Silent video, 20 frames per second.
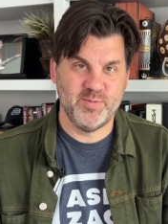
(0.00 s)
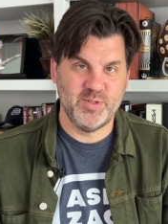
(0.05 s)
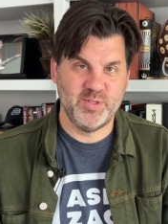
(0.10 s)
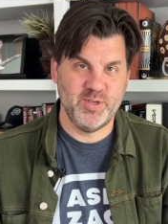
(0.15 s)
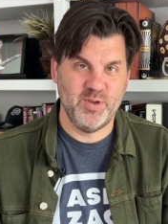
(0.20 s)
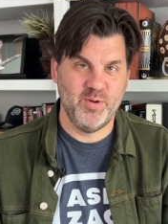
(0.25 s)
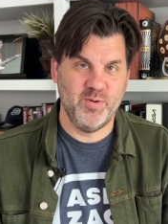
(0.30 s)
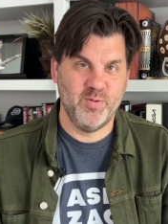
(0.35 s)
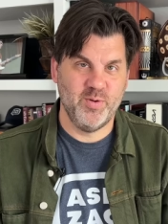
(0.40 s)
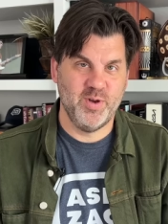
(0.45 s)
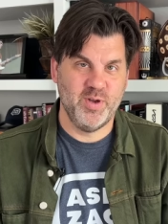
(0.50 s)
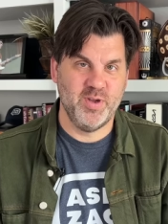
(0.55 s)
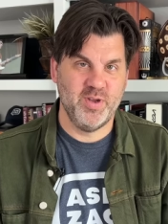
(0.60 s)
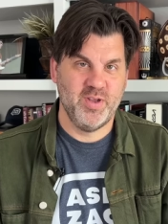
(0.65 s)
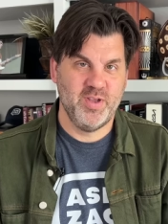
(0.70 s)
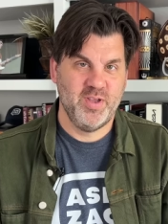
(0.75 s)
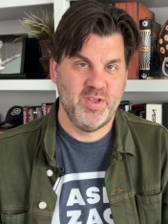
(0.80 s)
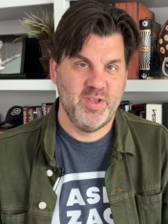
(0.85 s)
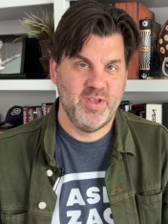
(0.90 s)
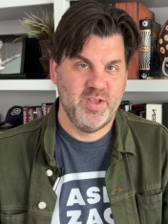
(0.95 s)
So, uh,
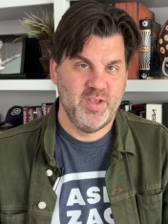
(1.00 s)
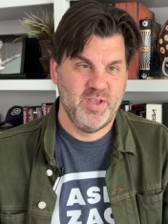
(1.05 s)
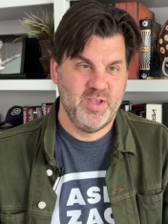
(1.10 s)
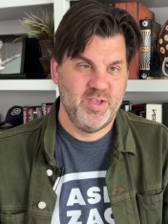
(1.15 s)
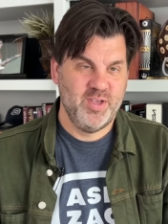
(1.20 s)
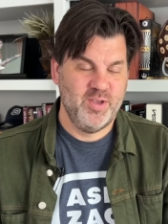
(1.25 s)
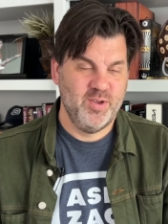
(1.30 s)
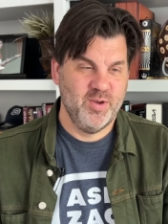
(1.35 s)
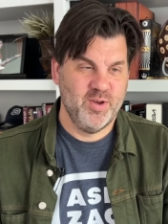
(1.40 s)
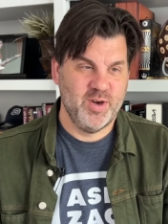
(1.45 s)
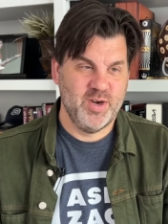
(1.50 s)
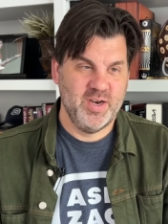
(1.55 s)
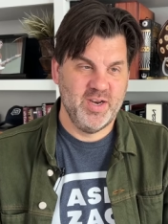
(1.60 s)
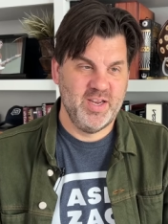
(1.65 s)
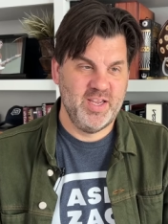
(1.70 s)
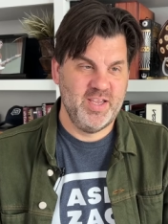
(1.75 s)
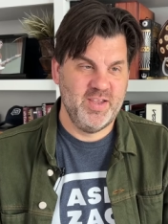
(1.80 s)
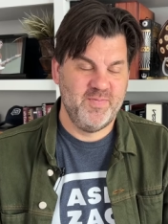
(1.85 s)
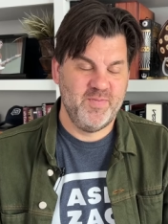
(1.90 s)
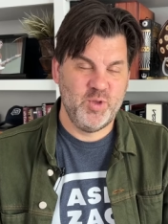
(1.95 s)
you ought to,
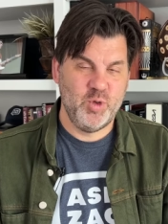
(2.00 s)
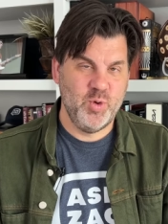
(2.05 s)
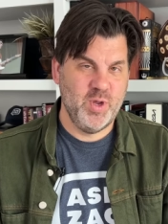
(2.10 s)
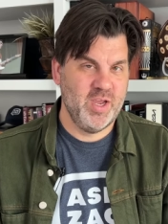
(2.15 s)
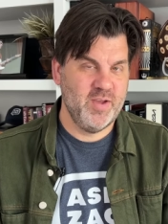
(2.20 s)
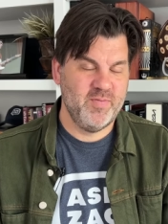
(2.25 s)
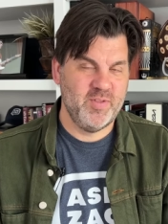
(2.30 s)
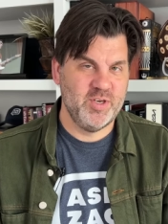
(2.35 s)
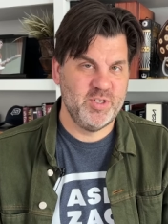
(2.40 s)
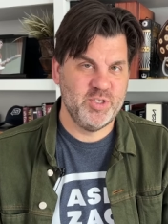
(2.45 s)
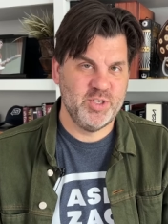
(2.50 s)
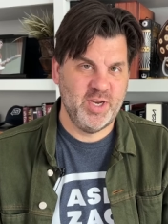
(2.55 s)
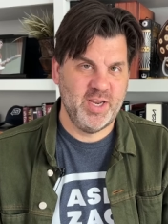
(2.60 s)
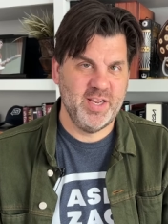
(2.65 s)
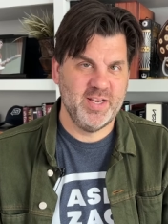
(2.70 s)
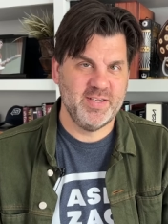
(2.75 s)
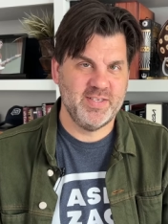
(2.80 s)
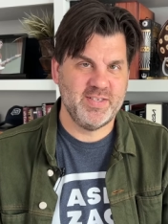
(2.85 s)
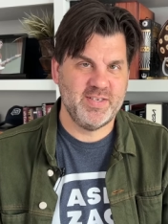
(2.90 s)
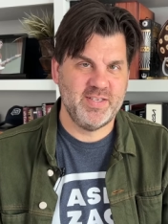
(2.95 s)
if you have the
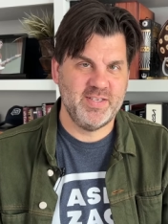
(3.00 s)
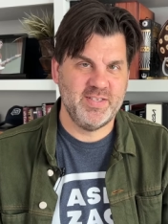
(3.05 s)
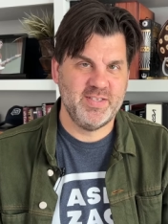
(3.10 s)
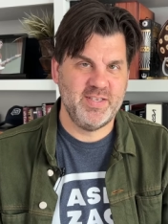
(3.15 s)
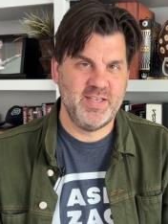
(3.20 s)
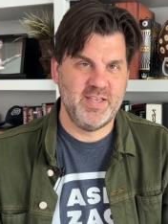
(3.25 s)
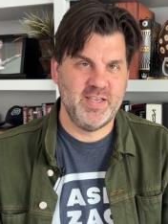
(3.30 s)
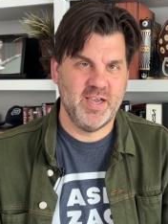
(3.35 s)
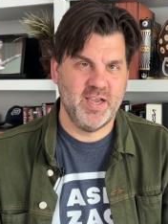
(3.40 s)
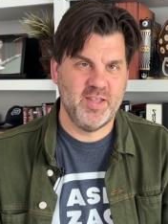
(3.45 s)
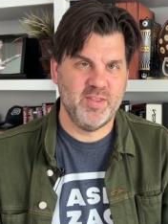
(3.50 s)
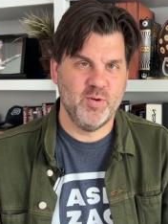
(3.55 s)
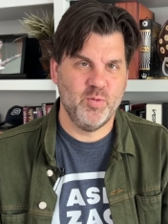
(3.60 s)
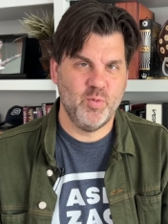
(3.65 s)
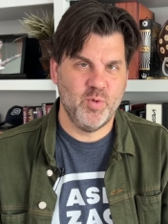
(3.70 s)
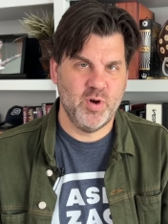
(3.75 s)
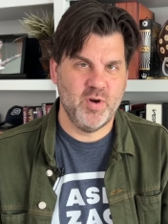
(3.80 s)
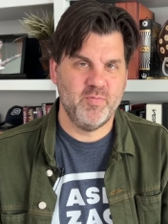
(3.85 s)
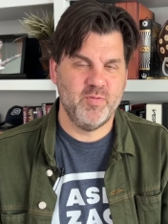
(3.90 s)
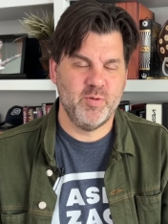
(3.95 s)
chance to see either
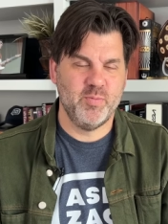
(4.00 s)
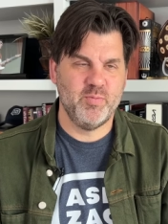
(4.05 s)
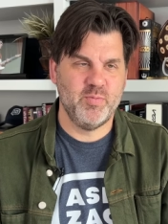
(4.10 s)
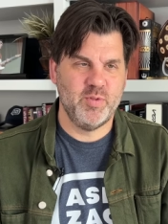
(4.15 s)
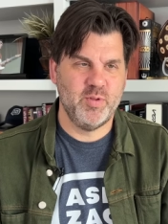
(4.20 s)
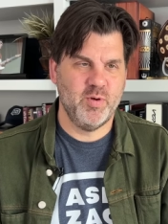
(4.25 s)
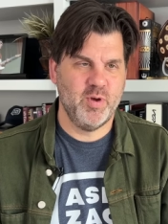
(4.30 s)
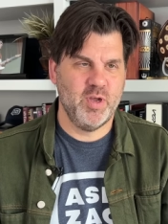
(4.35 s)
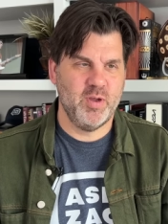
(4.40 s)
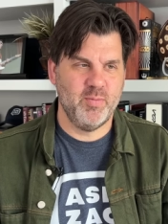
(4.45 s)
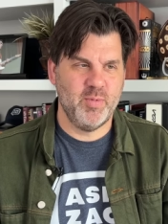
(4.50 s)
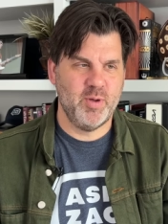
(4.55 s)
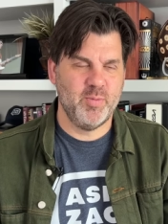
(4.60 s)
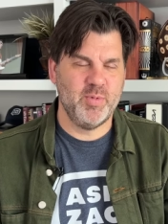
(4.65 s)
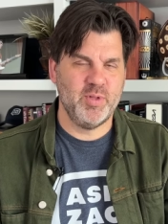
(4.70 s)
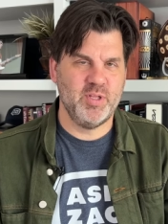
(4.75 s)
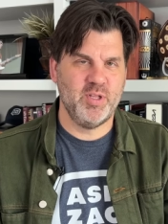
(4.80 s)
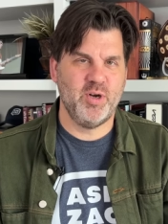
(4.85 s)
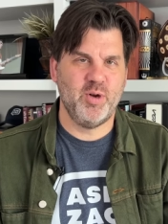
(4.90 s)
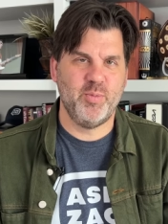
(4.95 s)
one of them, though I'm, I'm
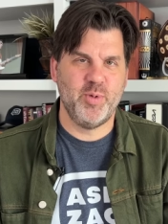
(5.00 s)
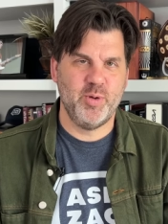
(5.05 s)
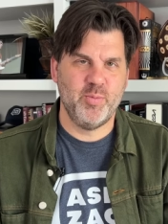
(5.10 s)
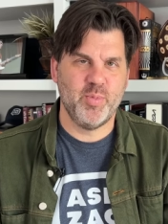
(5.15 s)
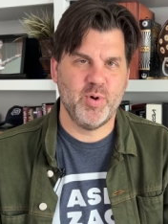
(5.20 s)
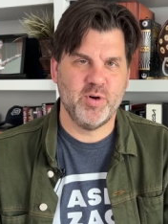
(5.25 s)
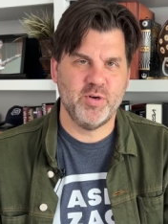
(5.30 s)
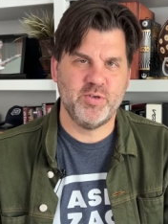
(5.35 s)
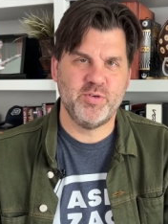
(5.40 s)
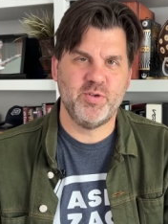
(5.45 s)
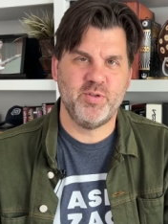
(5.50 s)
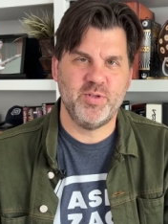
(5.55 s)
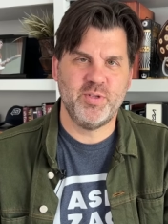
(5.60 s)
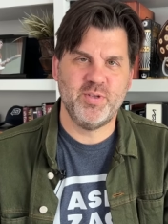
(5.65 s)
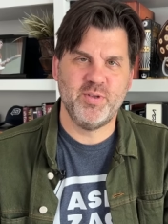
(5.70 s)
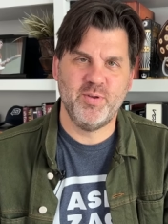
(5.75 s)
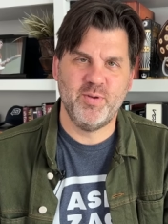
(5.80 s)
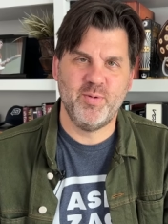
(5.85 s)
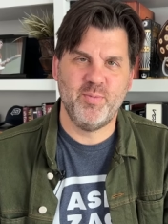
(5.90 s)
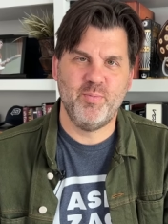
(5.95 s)
a little bit partial
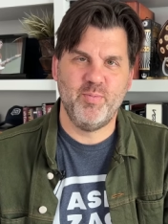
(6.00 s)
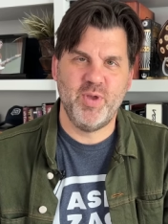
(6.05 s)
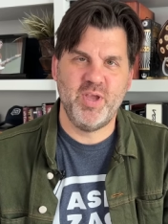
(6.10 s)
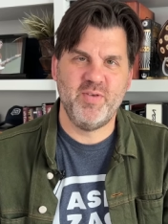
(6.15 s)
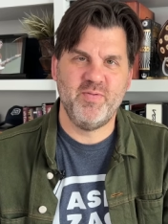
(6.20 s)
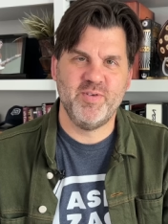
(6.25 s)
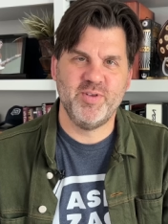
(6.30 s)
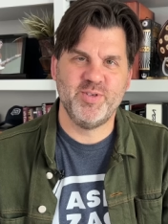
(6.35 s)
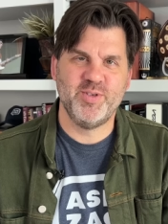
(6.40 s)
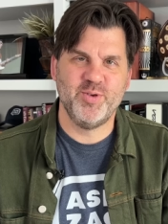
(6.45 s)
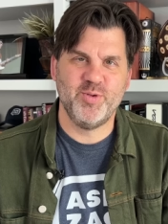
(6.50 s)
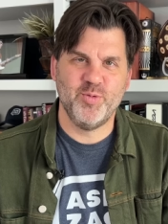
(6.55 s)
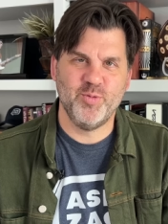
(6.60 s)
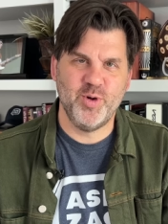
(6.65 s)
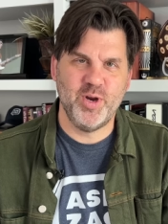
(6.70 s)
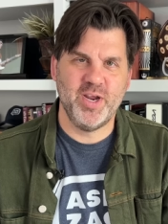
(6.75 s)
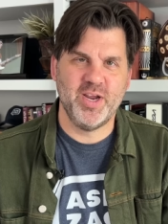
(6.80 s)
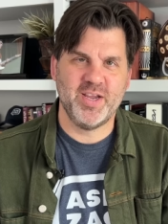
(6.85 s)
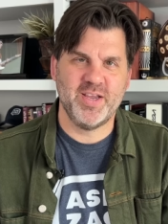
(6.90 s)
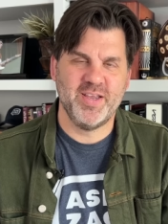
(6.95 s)
to Mavis and
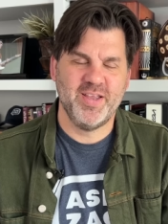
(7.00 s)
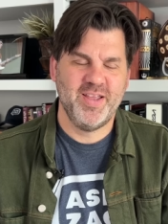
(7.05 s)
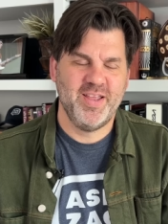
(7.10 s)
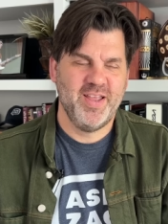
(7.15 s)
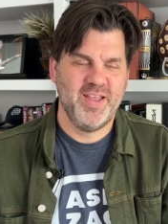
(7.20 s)
Rick,